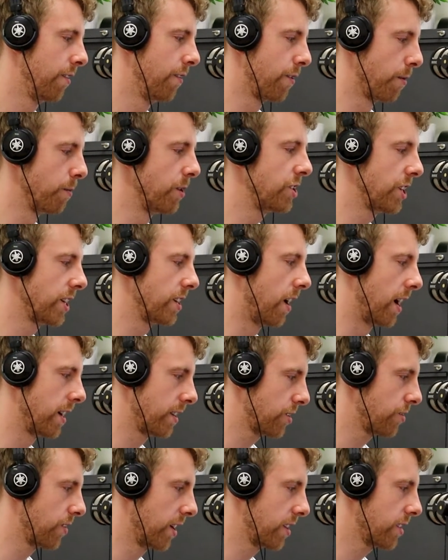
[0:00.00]
from a GI
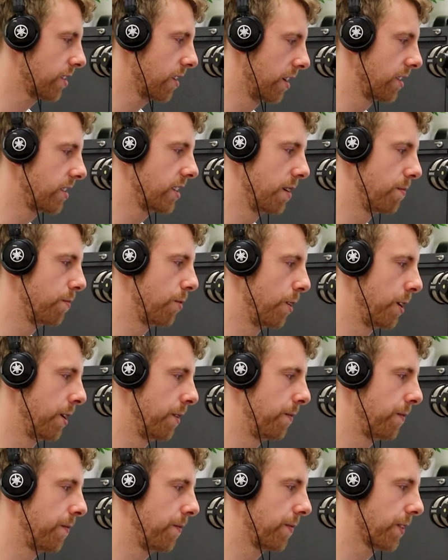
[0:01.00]
distress kind of
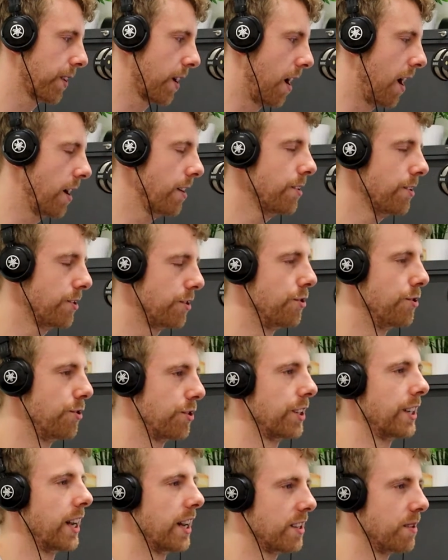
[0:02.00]
standpoint, I don't
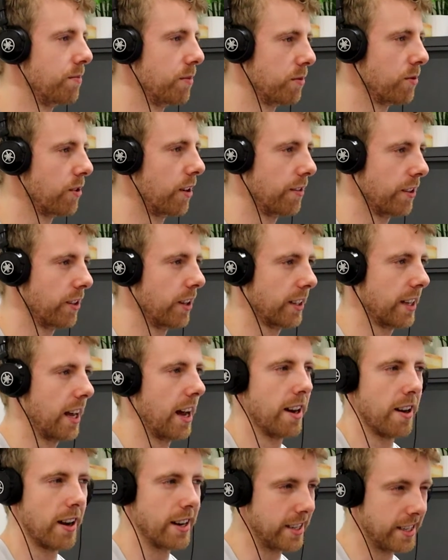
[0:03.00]
usually get symptoms or anything like
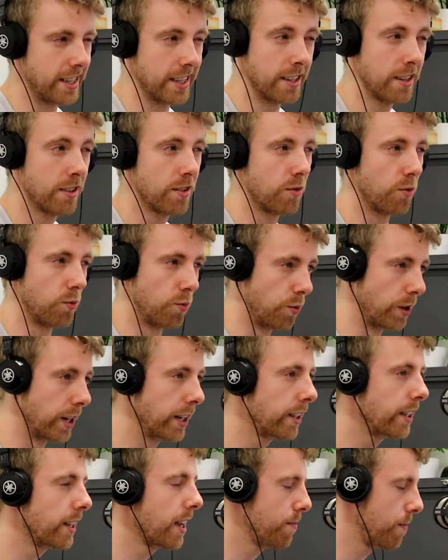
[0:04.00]
that. And I didn't
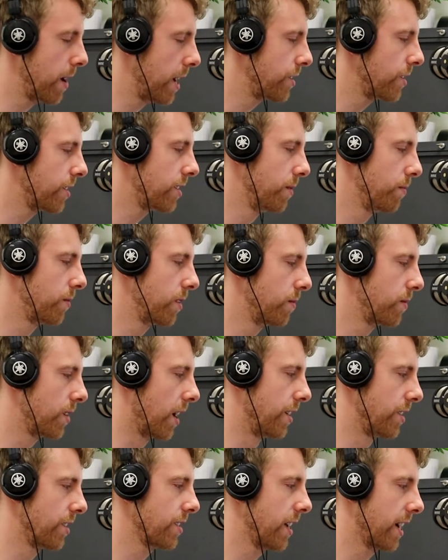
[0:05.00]
really get major symptoms.
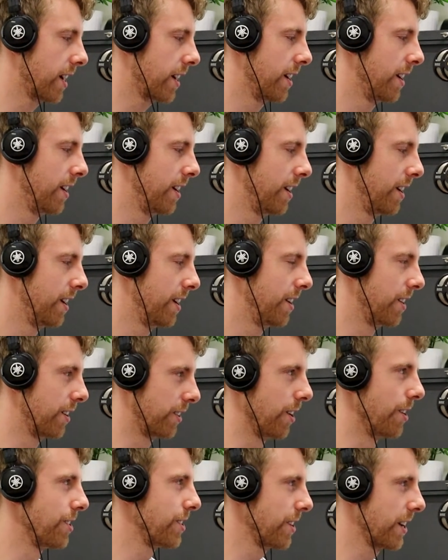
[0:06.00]
I just like, the
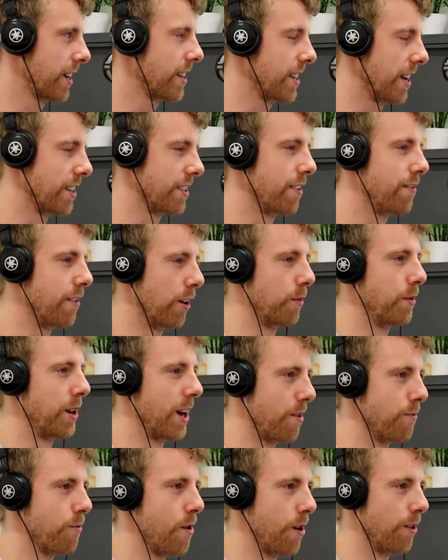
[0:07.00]
closest I can say is I felt a bit
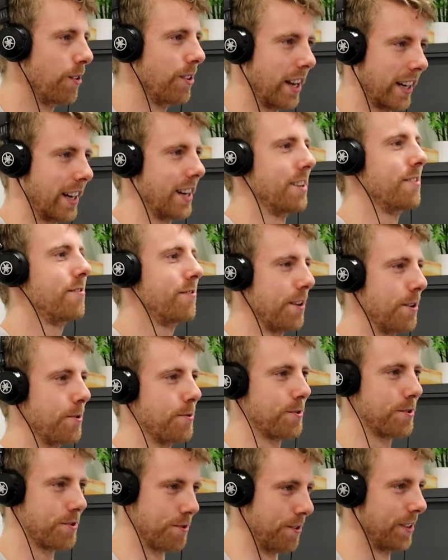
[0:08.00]
unwell. Like I didn't
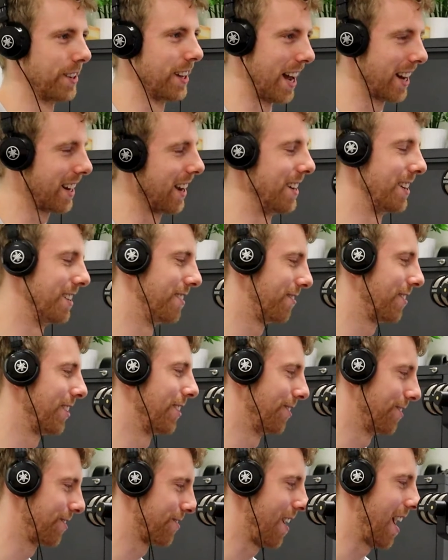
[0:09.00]
feel good. Like I didn't
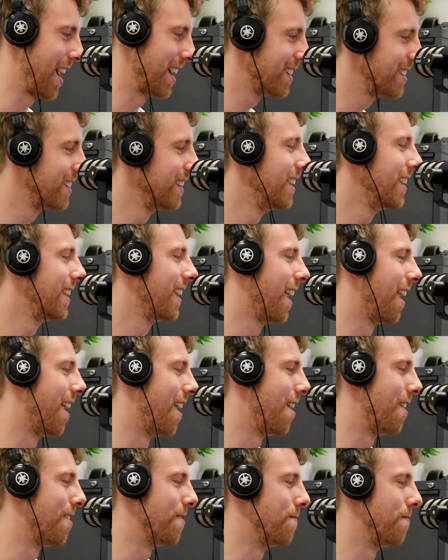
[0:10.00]
feel great.
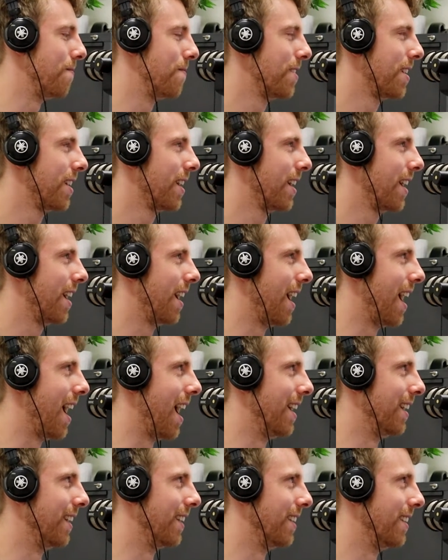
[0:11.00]

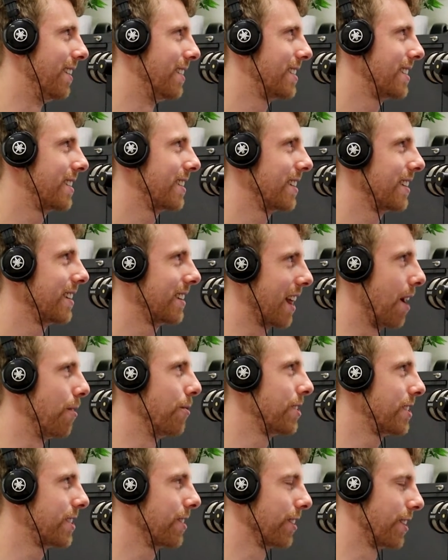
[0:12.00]
And that
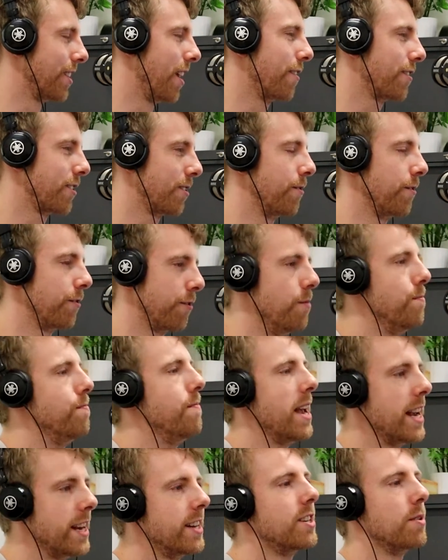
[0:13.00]
was still enough for
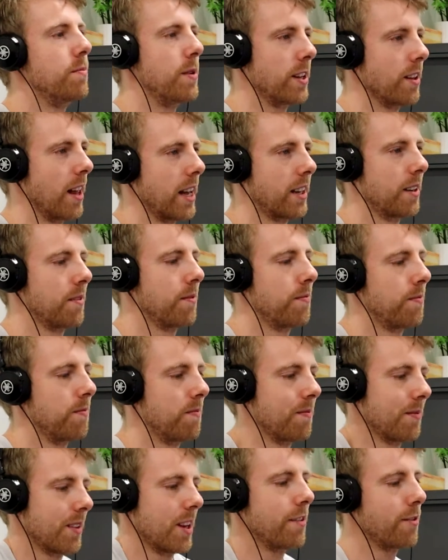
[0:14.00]
me to be like,
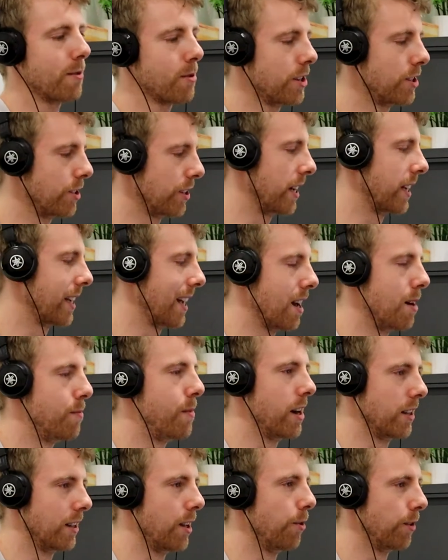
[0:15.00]
if I'm going to do that again, I
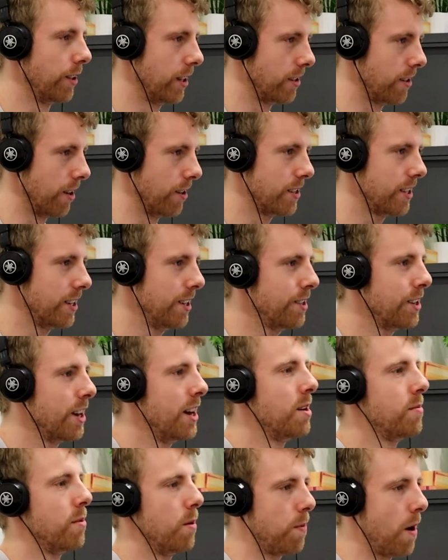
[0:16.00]
might lower the dosage.
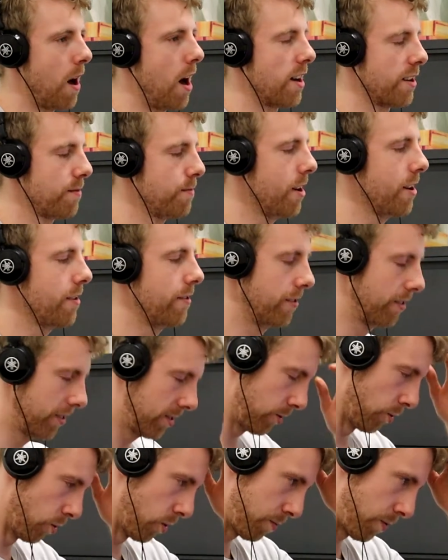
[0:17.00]
But part of my
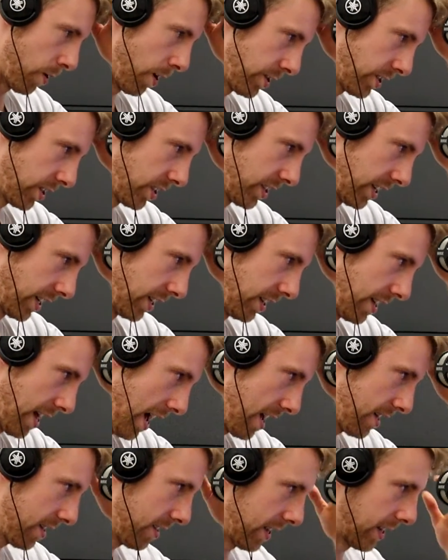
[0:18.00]
thought process in
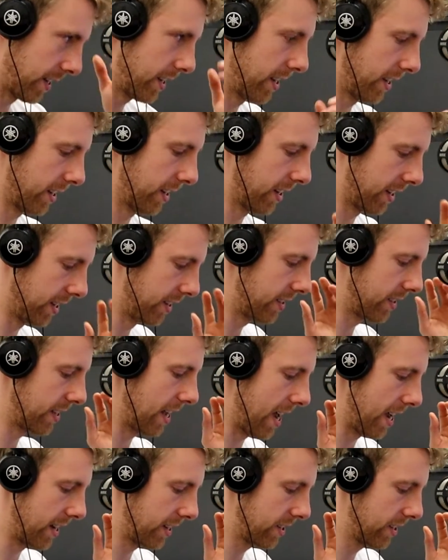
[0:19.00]
that thinking is
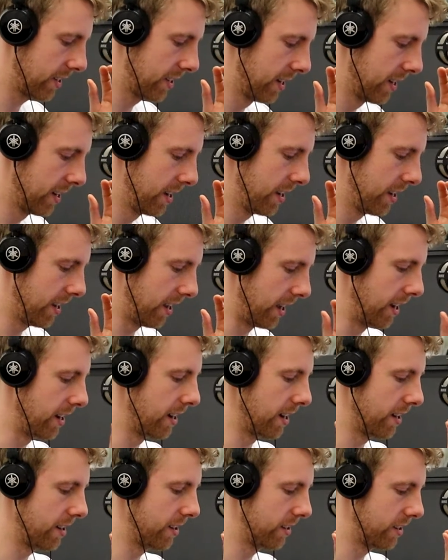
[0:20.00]
that
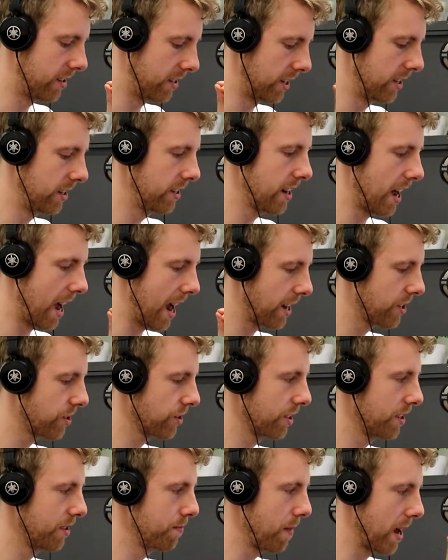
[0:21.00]
it did
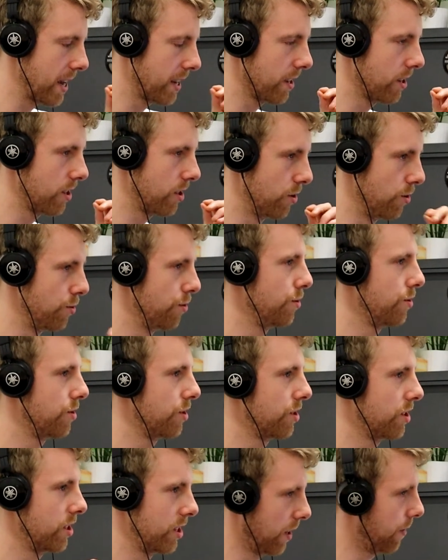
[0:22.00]
actually make a
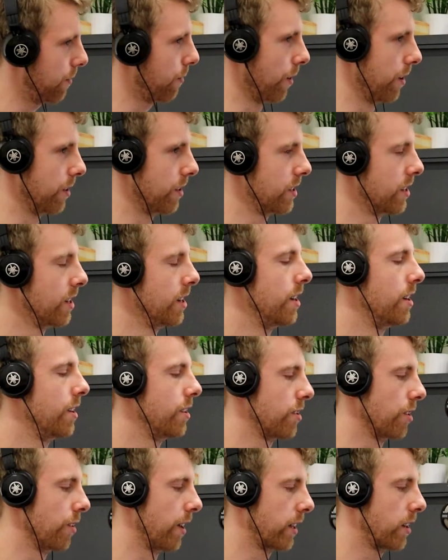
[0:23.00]
huge difference.
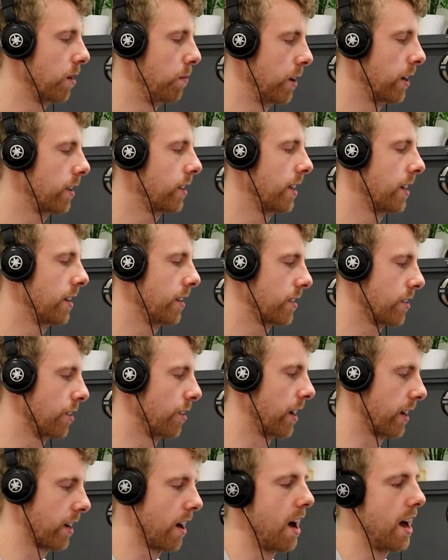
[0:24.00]
So like the big thing, so
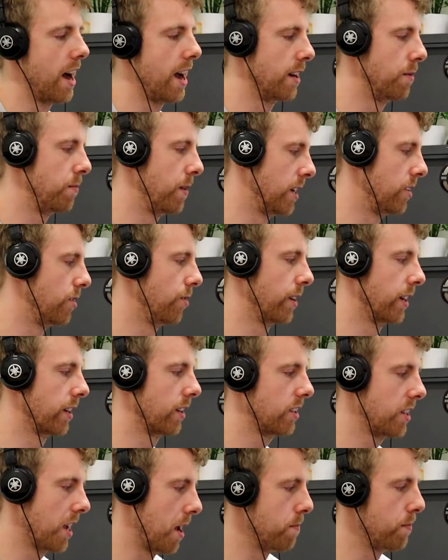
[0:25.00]
like I had been
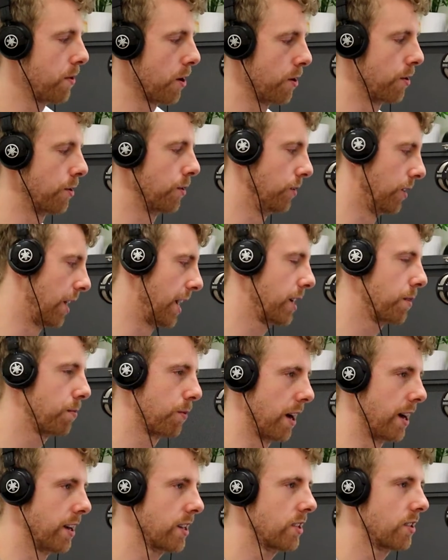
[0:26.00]
doing tempo leg
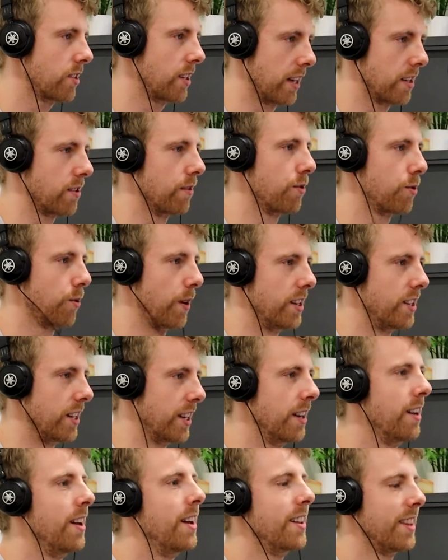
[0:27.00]
press sets of
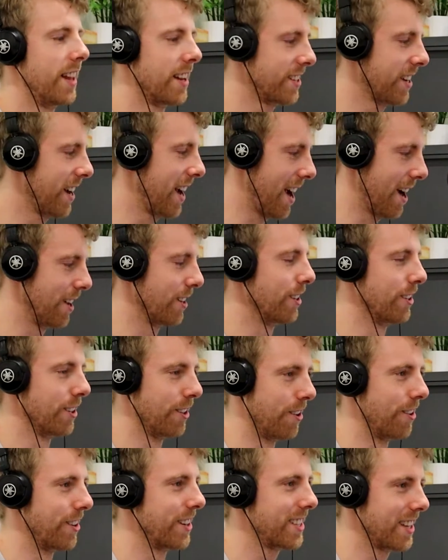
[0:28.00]
20. That's a hella
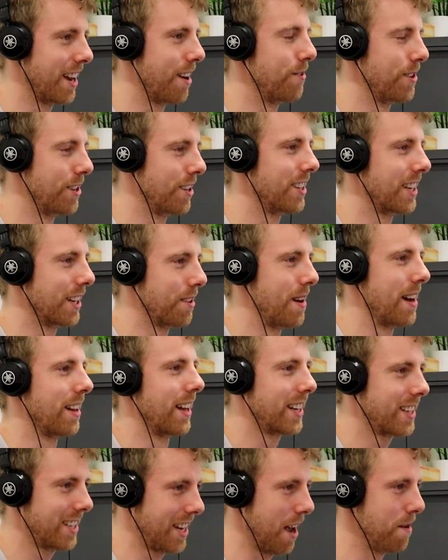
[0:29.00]
long set when you think about
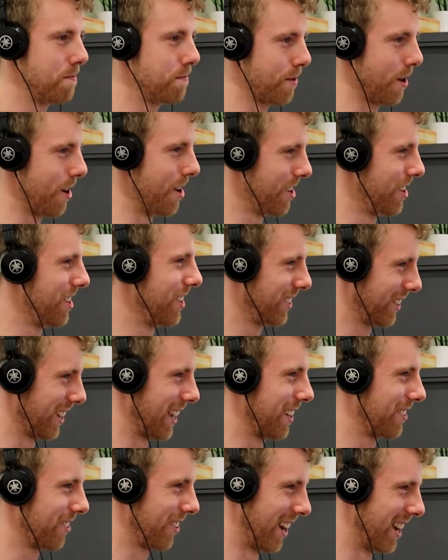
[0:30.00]
like tempo
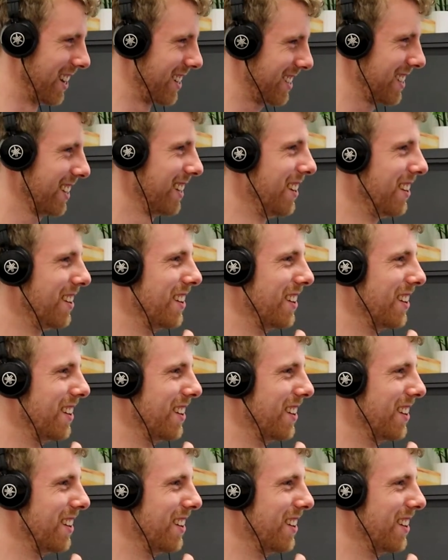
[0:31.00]
leg press